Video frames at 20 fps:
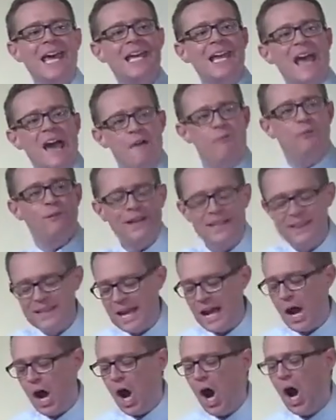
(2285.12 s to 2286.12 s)
and
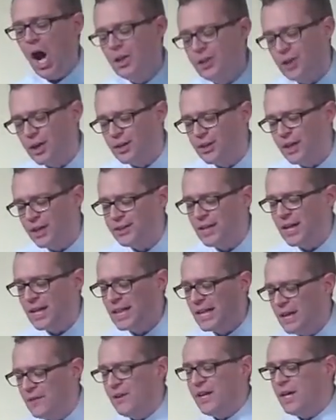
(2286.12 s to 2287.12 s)
everything other than the
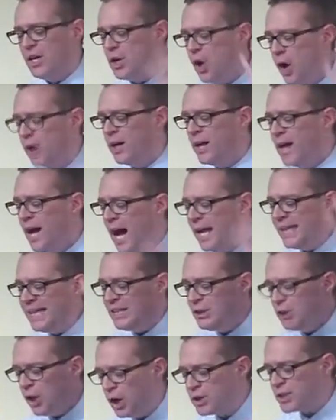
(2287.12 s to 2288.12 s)
living God. And
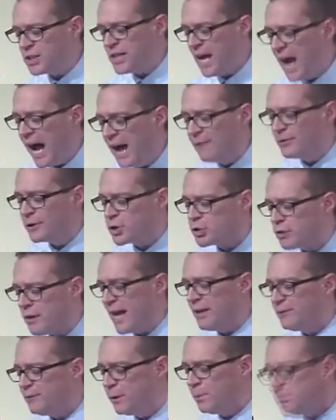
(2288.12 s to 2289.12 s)
He doesn't have His
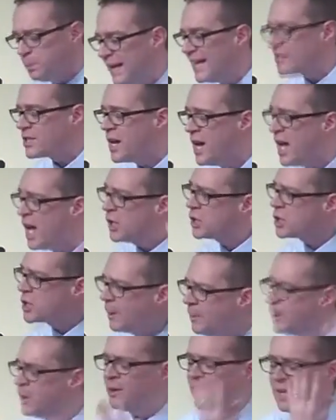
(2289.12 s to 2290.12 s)
rightful place. And
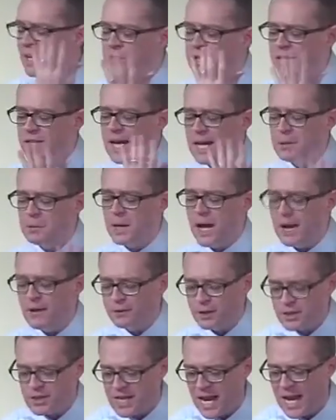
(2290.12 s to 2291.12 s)
some of you here tonight will
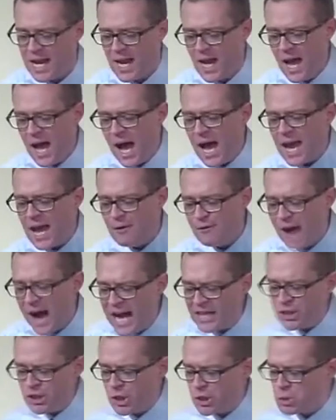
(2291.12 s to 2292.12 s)
have to say, I have
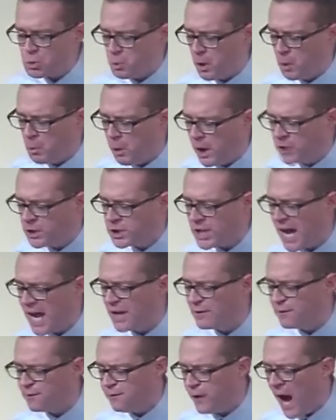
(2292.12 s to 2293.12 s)
ashes where once I
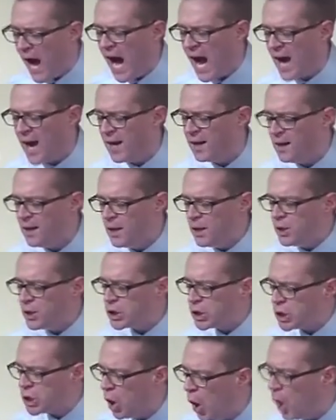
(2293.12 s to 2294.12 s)
had fire. The
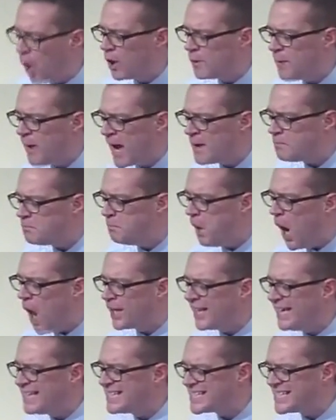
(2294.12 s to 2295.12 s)
soul of my
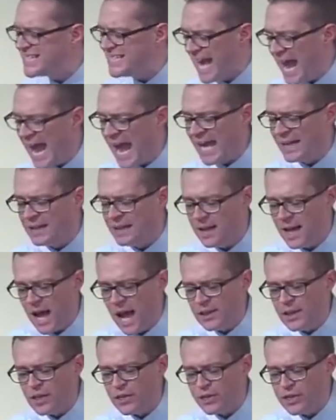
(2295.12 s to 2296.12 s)
body is dead.
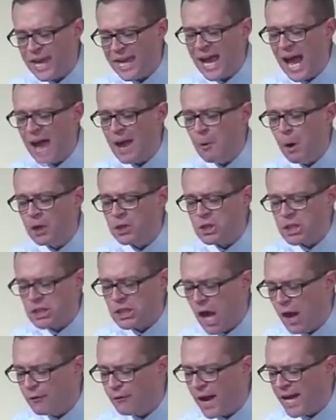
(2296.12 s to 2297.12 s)
And the thing I once
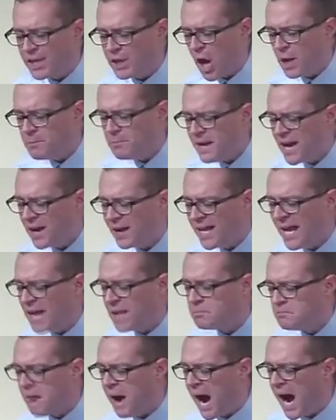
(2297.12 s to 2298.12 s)
loved, I now merely
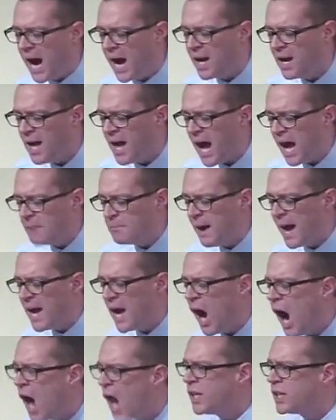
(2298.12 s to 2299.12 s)
admire. And my
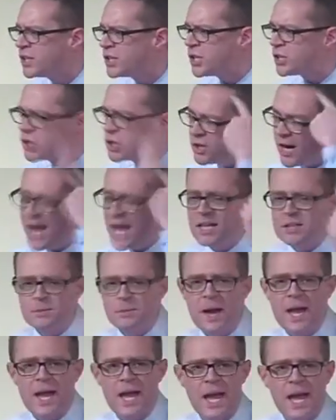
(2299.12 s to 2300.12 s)
heart is as grey as
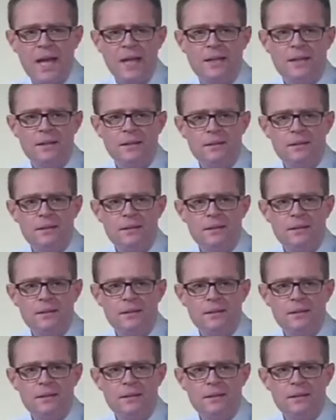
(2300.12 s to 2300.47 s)
my head.